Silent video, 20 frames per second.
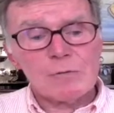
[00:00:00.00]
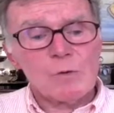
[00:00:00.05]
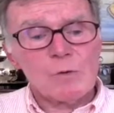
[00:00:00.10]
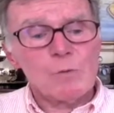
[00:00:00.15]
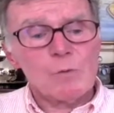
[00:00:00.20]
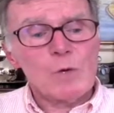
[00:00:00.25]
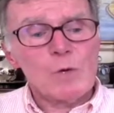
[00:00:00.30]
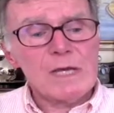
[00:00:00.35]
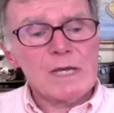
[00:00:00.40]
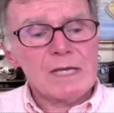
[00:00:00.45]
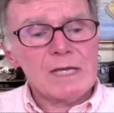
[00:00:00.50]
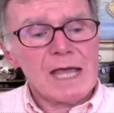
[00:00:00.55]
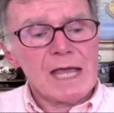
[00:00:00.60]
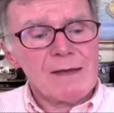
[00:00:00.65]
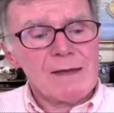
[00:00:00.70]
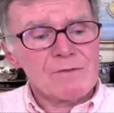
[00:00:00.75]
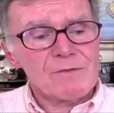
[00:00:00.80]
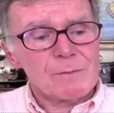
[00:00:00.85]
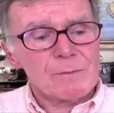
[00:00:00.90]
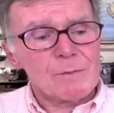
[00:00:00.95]
We
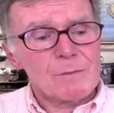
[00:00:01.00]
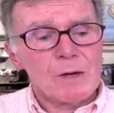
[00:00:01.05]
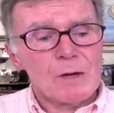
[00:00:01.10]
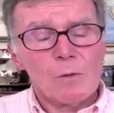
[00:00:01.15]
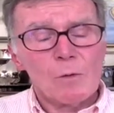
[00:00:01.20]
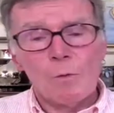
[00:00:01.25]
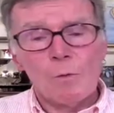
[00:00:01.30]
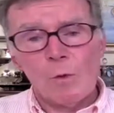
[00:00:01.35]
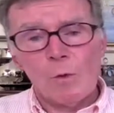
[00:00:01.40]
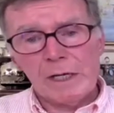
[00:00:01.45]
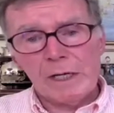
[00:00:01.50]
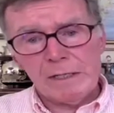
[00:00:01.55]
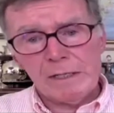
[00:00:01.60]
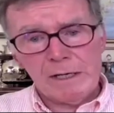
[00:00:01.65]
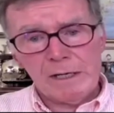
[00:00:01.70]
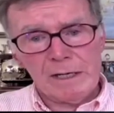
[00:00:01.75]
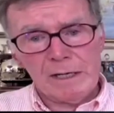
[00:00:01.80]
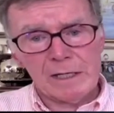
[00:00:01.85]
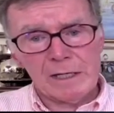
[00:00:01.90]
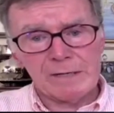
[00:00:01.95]
gave them
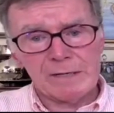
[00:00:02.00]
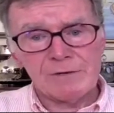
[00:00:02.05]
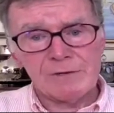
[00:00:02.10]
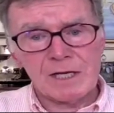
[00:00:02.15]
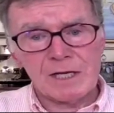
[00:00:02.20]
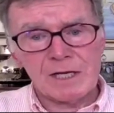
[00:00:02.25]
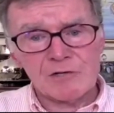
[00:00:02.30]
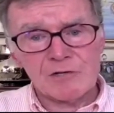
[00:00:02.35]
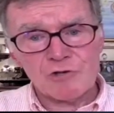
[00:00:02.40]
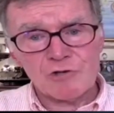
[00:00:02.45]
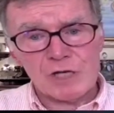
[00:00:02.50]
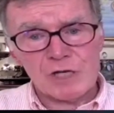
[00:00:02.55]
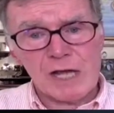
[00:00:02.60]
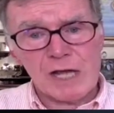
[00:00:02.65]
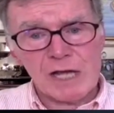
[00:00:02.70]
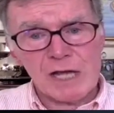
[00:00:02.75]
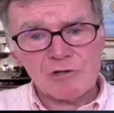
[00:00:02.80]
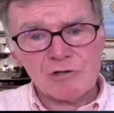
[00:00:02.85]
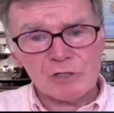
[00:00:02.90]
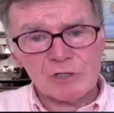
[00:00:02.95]
one hell of an
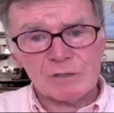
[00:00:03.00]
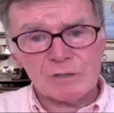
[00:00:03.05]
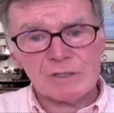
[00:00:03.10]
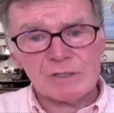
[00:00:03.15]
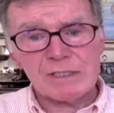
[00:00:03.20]
education.